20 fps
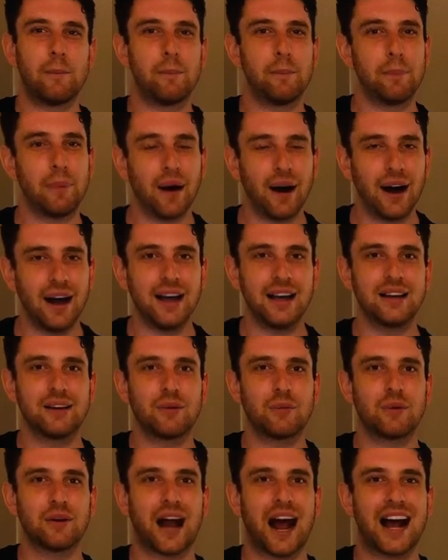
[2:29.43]
but
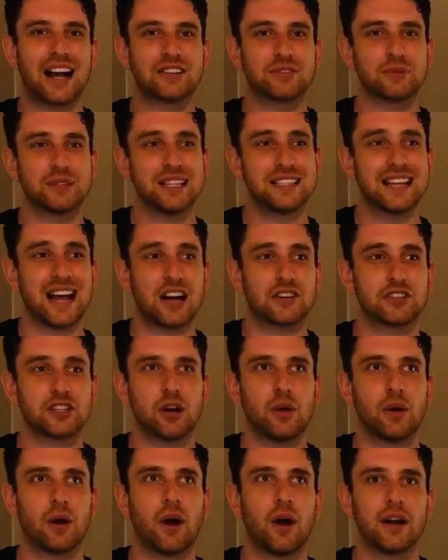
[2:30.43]
what is actually
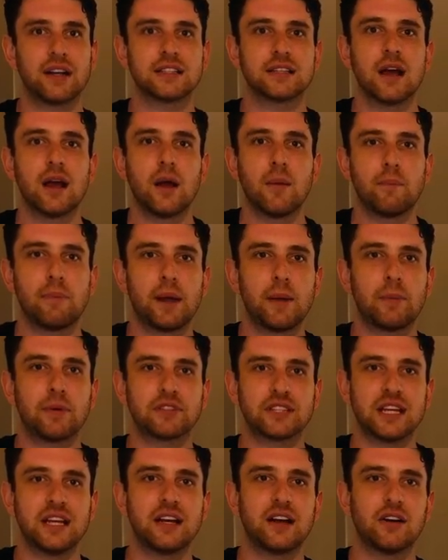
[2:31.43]
going on is
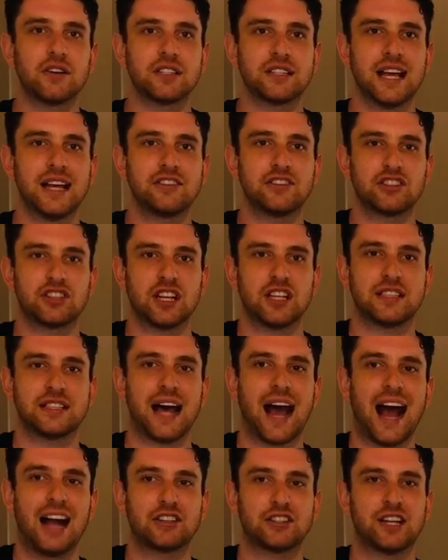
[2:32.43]
people's egos then just
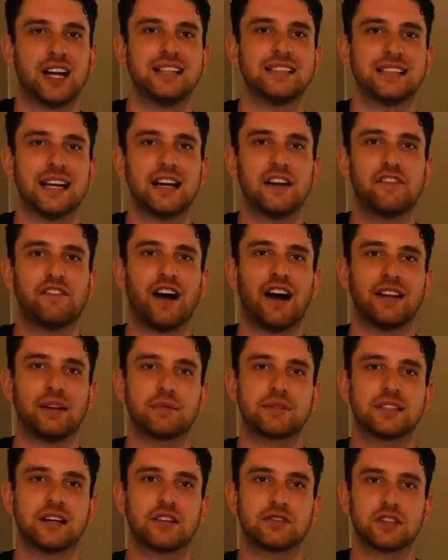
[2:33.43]
attach and identify
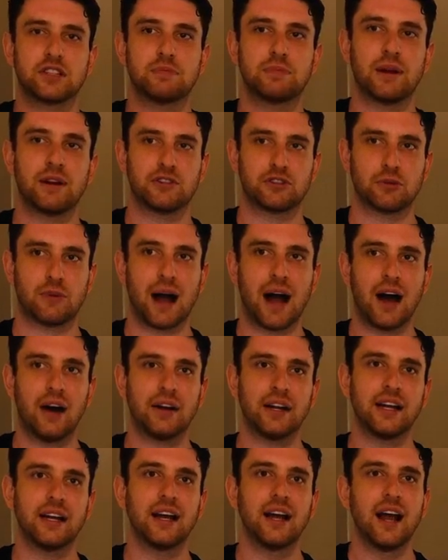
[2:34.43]
themselves as
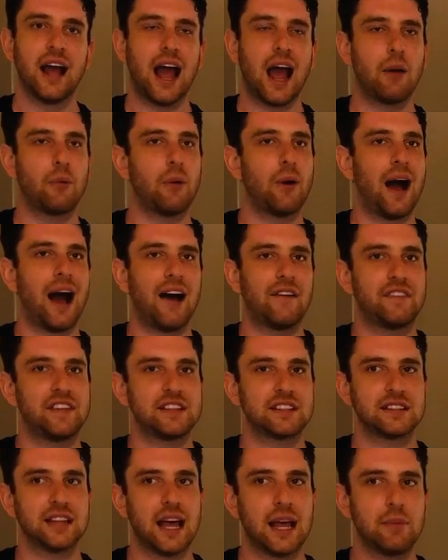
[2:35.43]
spirituality. And we'll have
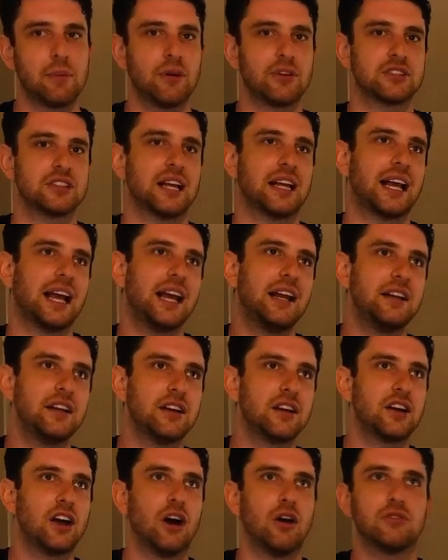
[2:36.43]
these labels like
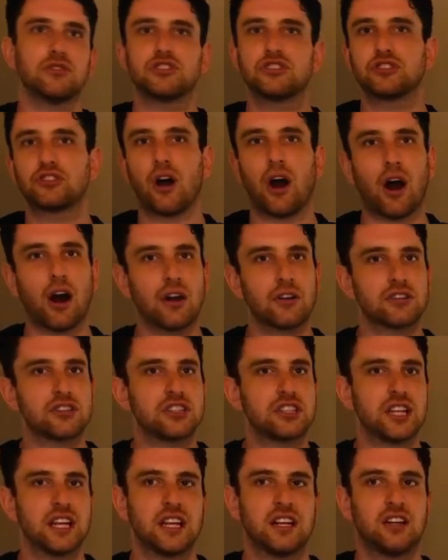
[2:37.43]
indigo,
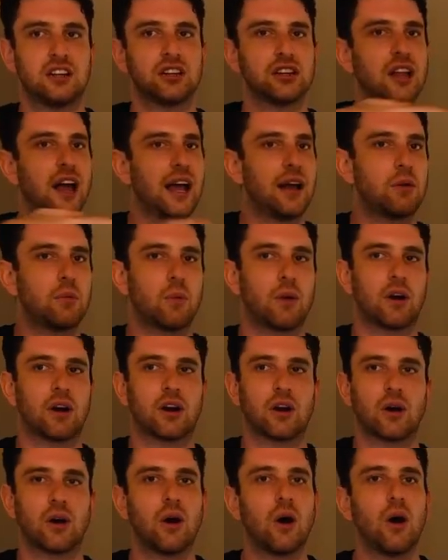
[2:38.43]
starseed, light
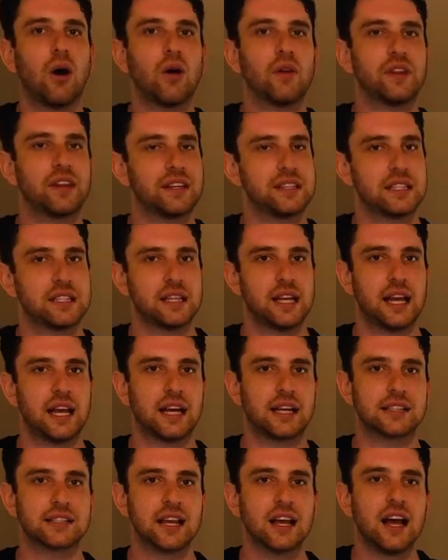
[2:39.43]
worker, all these
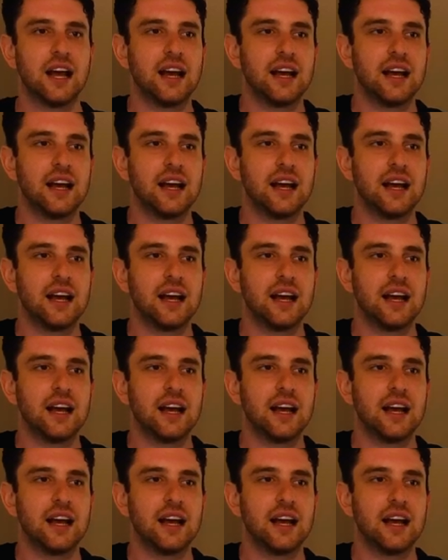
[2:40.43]
things.